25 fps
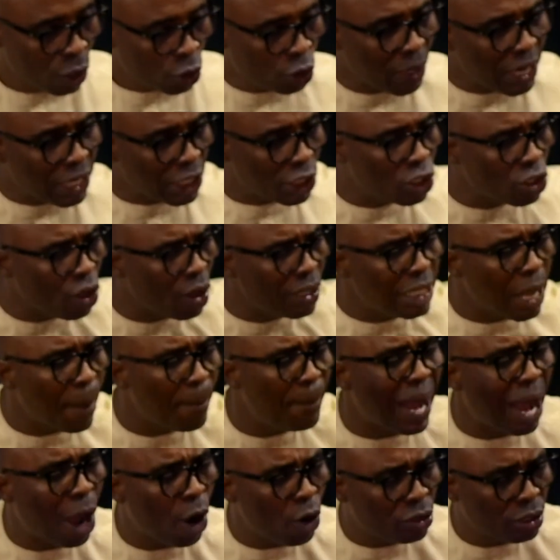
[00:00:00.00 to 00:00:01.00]
So it's not
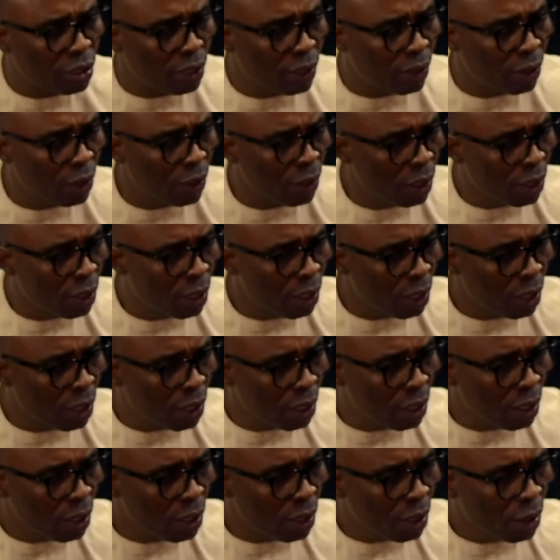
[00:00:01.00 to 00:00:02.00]
about
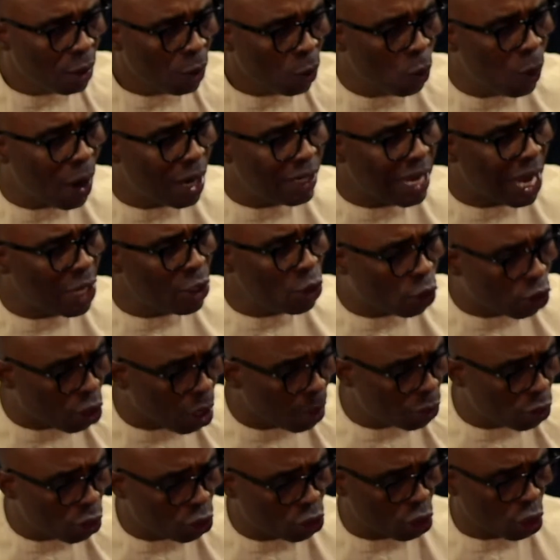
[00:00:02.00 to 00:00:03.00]
whether you
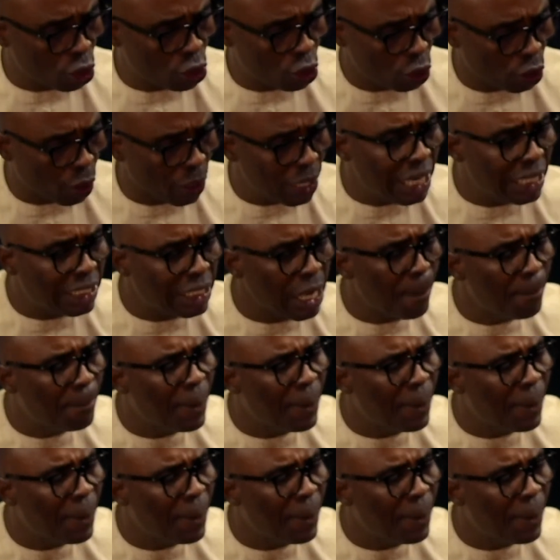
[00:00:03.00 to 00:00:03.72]
come to church or not, it's